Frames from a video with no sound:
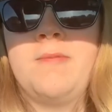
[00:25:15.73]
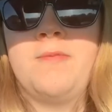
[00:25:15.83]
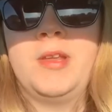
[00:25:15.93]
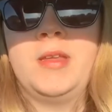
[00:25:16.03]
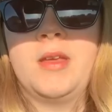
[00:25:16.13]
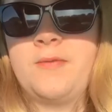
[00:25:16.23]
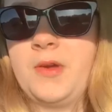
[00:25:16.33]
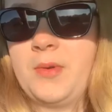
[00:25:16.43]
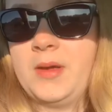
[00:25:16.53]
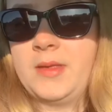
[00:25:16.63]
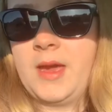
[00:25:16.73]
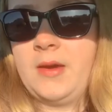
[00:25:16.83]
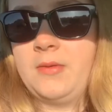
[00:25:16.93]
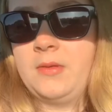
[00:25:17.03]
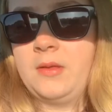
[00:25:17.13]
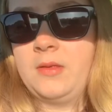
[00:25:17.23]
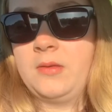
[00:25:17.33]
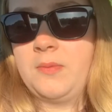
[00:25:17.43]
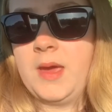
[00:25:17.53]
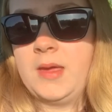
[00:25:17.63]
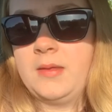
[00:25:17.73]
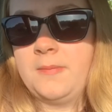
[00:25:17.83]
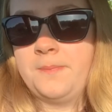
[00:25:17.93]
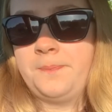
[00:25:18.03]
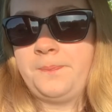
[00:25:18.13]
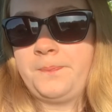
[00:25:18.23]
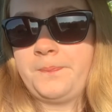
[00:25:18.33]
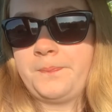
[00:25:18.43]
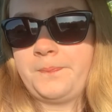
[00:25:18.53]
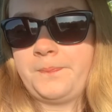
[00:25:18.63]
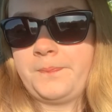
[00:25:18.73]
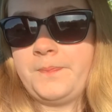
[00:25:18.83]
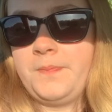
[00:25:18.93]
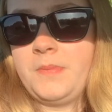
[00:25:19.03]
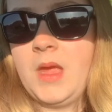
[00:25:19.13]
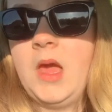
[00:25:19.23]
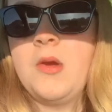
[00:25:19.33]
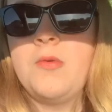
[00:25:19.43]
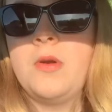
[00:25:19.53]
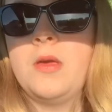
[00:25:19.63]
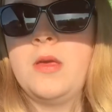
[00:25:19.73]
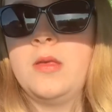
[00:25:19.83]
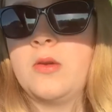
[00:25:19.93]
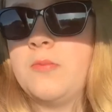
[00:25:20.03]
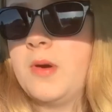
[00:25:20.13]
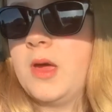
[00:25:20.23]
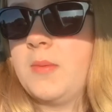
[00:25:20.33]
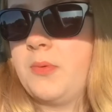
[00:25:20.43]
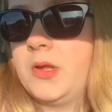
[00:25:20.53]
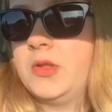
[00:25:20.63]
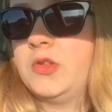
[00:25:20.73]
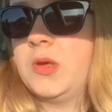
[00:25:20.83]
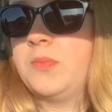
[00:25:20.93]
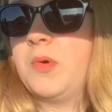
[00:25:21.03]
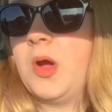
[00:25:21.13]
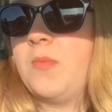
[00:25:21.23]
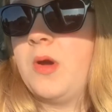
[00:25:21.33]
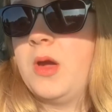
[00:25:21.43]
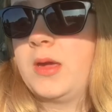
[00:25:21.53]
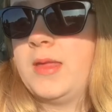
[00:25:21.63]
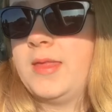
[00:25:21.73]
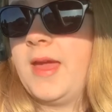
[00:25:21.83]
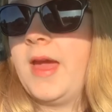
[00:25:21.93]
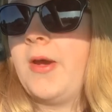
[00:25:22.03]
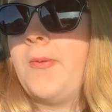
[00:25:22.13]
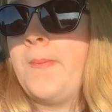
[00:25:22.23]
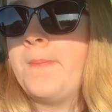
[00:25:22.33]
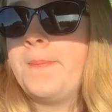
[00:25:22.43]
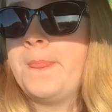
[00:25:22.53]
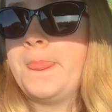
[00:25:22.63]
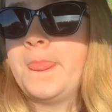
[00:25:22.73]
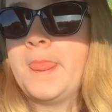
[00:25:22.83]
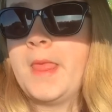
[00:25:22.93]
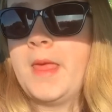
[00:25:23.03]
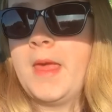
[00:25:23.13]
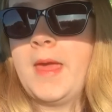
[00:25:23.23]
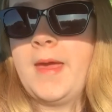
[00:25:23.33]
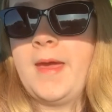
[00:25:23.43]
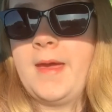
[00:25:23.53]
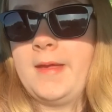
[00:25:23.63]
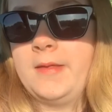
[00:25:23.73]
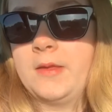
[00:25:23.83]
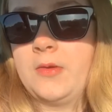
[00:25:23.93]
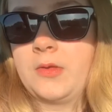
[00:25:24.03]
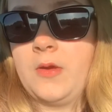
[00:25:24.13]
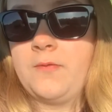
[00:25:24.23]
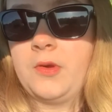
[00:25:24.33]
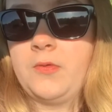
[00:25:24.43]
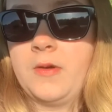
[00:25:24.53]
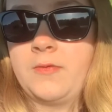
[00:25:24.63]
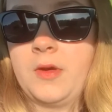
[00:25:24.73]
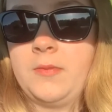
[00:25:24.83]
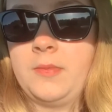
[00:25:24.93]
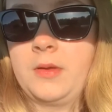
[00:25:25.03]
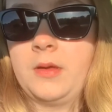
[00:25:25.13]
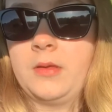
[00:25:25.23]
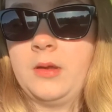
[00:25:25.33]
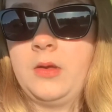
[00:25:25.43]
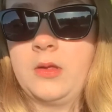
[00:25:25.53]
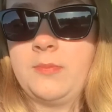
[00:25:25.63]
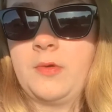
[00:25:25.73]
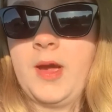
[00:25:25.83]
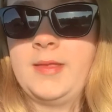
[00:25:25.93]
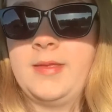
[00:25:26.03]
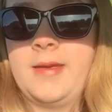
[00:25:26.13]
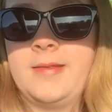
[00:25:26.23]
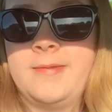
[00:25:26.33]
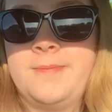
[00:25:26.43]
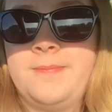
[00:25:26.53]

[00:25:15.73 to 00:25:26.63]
And funny enough, I worked it out, this is when I was on my apprenticeship where I'm working now, and I was going through a rough time because I lost my granddad.